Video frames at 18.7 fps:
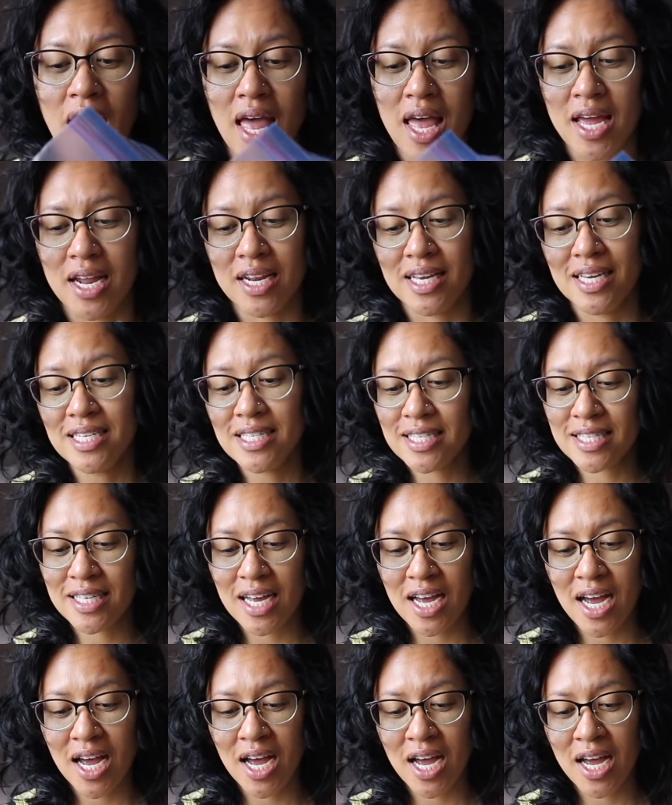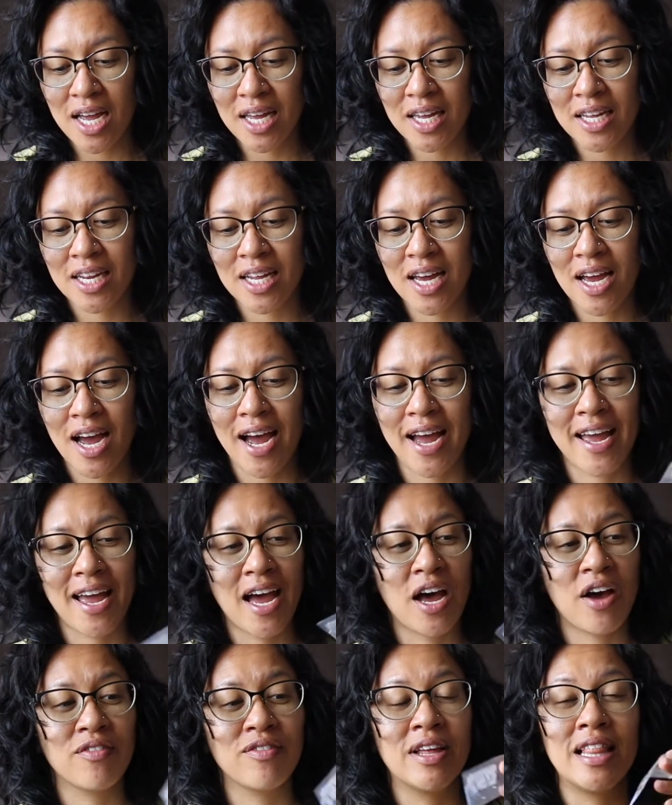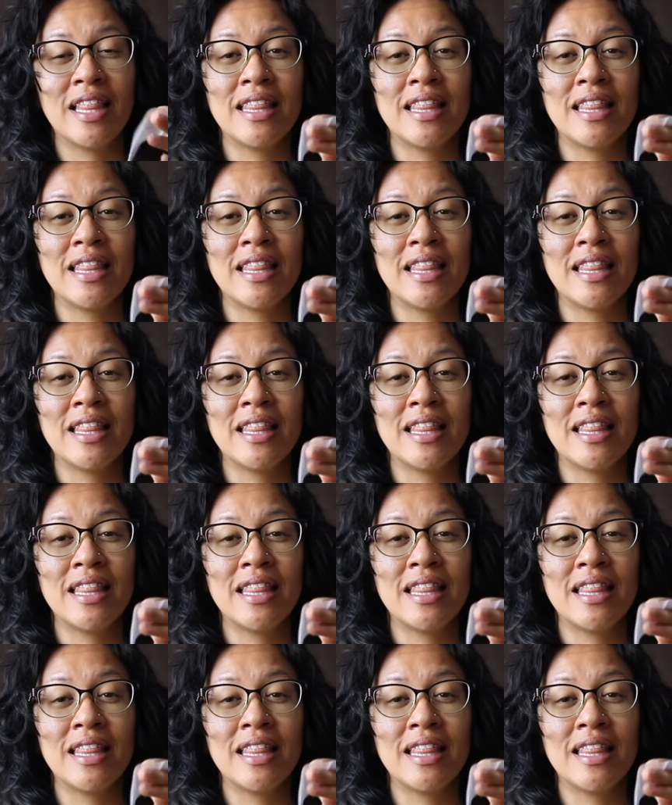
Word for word: and inside I have